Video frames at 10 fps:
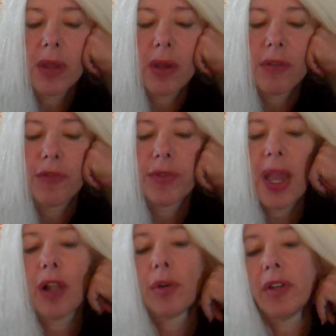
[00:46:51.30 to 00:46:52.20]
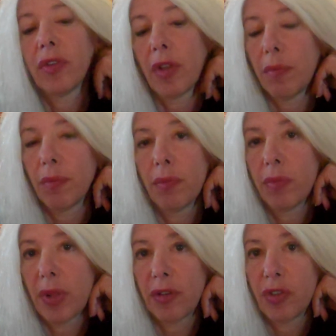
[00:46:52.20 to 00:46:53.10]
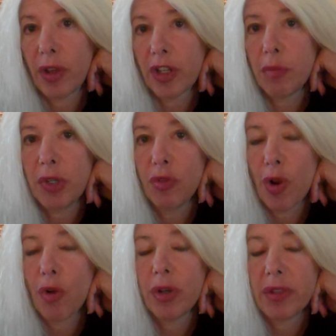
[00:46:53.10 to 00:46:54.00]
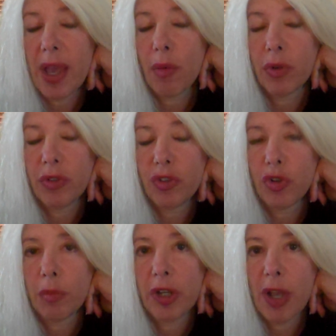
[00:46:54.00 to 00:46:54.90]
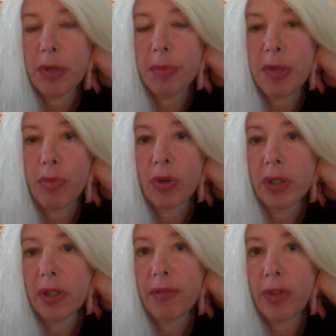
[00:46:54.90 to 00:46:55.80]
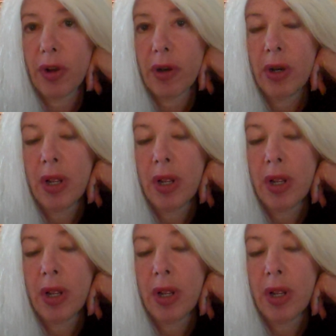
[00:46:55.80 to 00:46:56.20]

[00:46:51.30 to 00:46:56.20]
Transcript: of calories that can be grown, and that will determine how many people can live there.